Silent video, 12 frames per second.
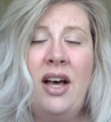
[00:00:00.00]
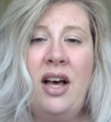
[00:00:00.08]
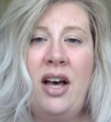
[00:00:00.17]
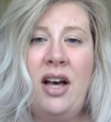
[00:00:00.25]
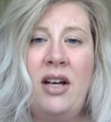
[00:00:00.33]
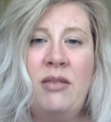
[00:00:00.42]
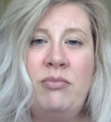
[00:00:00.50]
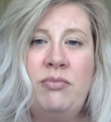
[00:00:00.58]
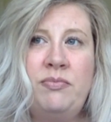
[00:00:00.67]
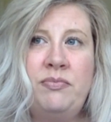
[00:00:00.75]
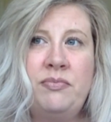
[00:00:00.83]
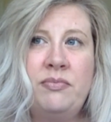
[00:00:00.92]

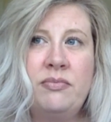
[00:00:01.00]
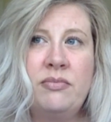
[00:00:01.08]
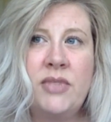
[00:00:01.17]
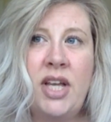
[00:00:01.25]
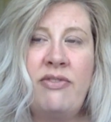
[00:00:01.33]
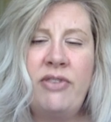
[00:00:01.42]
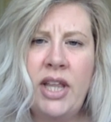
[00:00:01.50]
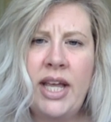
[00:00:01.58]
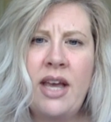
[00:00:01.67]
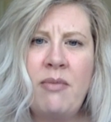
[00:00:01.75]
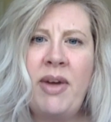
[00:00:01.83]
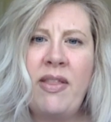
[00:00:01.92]
I feel like
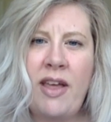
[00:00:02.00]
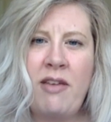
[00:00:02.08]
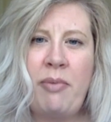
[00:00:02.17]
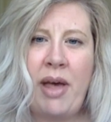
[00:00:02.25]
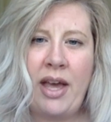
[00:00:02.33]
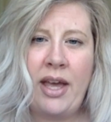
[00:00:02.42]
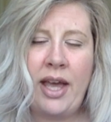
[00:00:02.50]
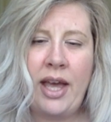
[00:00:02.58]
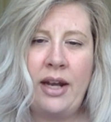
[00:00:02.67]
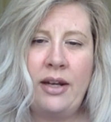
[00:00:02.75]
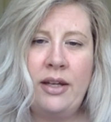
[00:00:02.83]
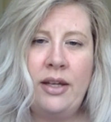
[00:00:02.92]
I have my life back again.